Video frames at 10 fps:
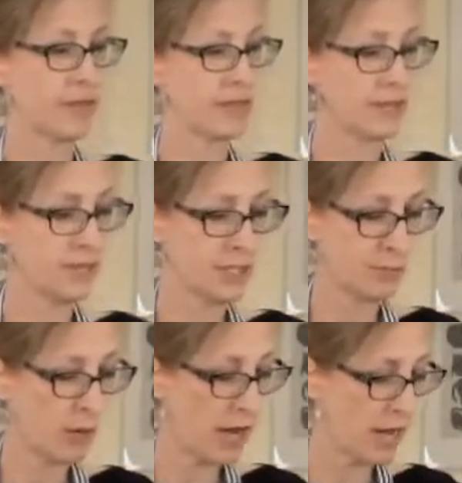In this
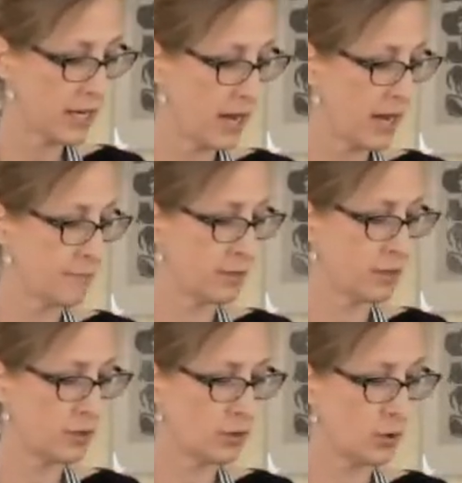pot, I'm
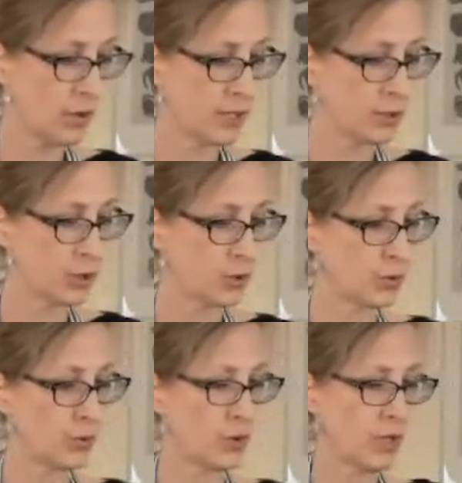going
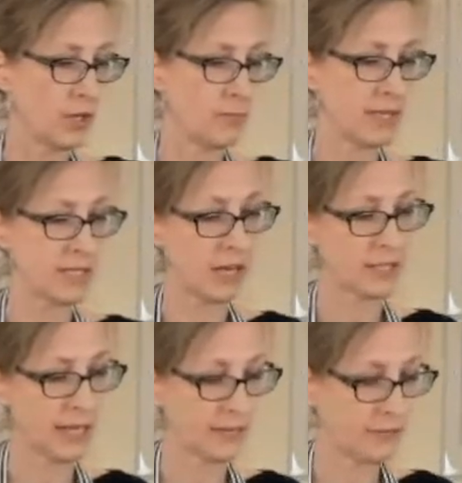to be
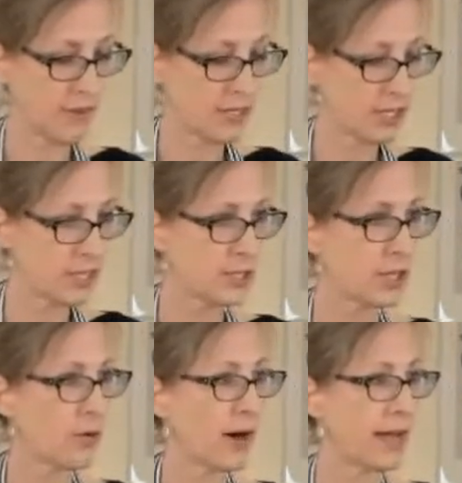sauteing the veggies.
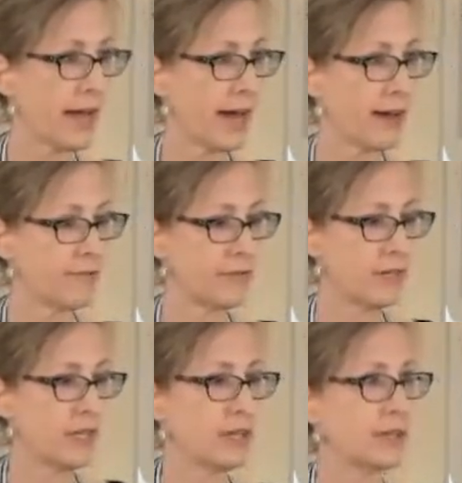So I have
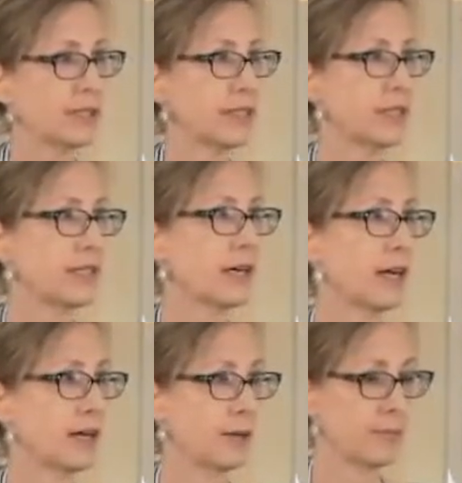the
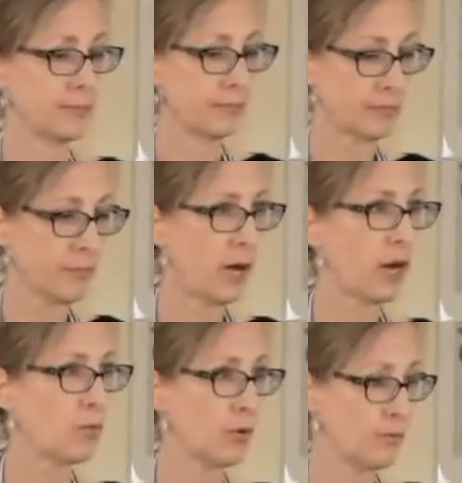pot
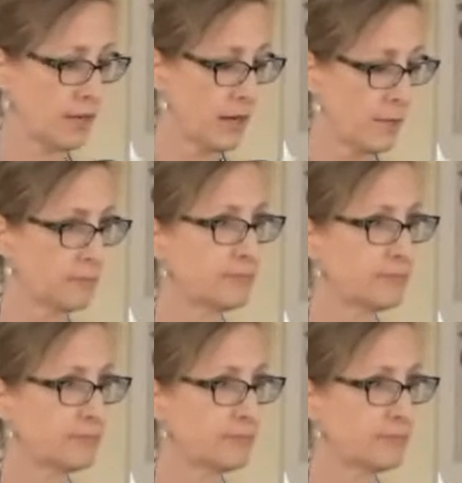warming up.